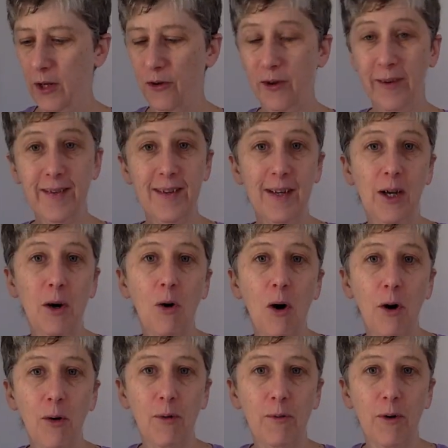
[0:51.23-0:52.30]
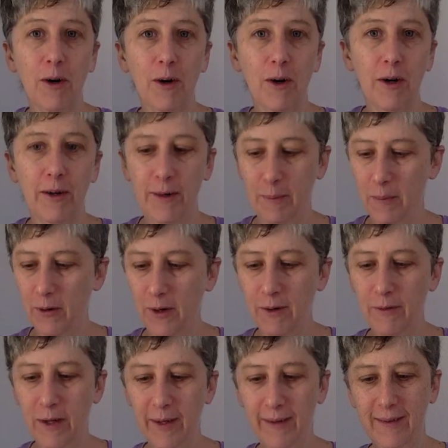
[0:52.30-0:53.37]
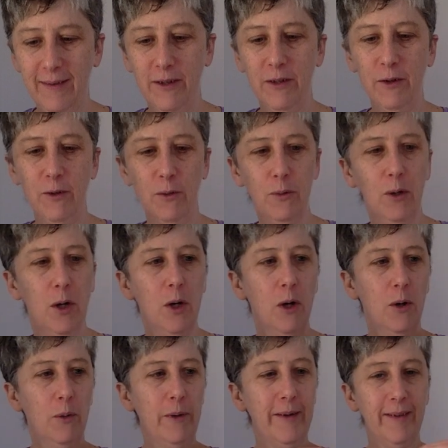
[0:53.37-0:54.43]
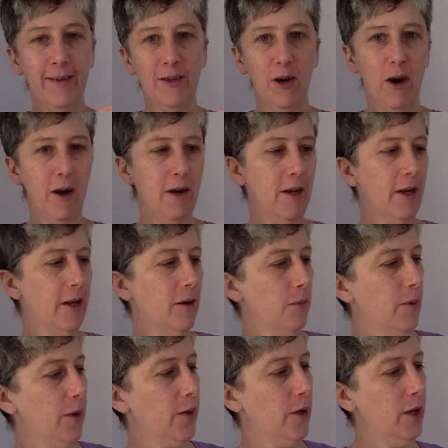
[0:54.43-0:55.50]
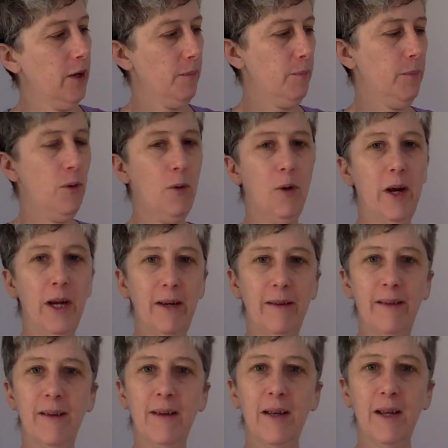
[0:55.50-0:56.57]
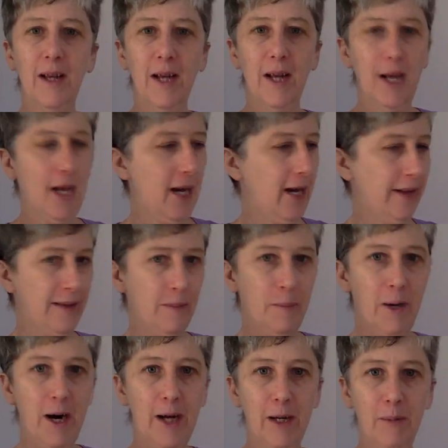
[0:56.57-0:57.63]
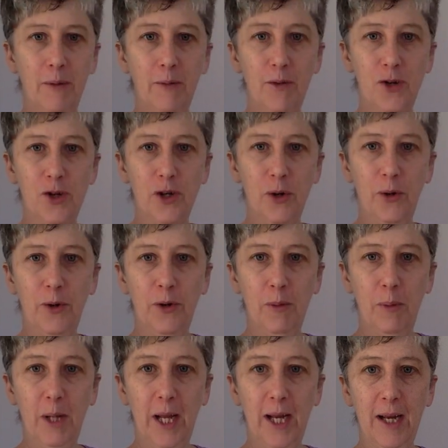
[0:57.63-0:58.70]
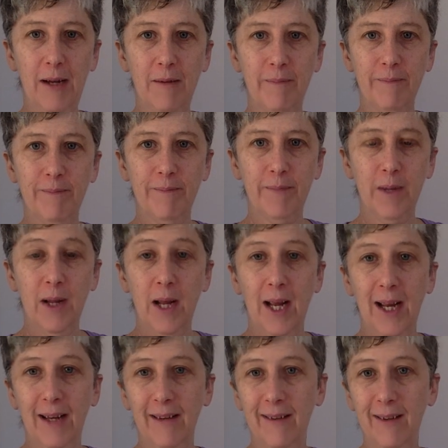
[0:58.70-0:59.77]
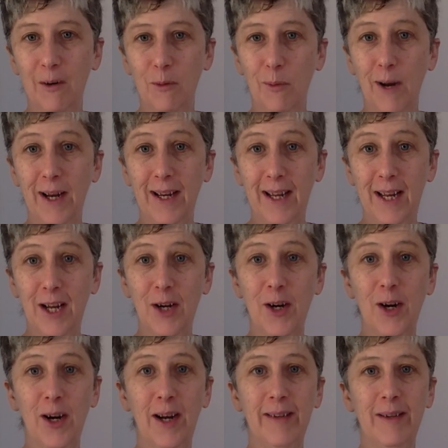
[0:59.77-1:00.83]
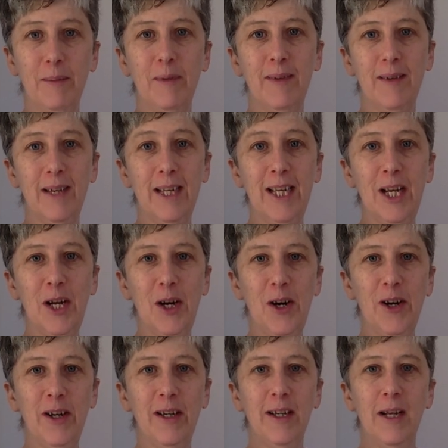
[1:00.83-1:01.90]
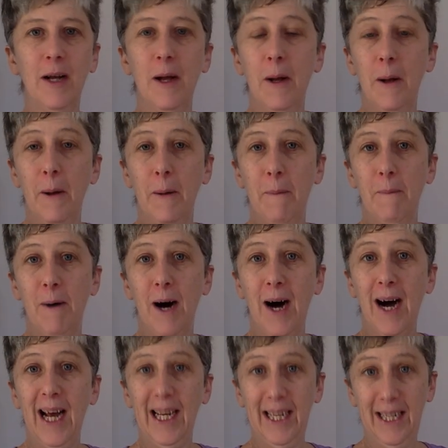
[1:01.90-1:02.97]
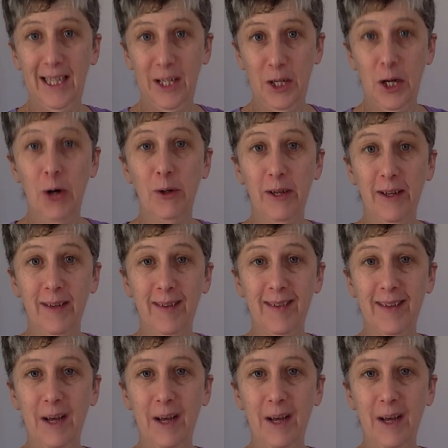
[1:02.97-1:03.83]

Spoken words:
just to go over the previous 2, we started with a point at the bottom of the shoulder blade. And so right here, as I'm sitting here, I notice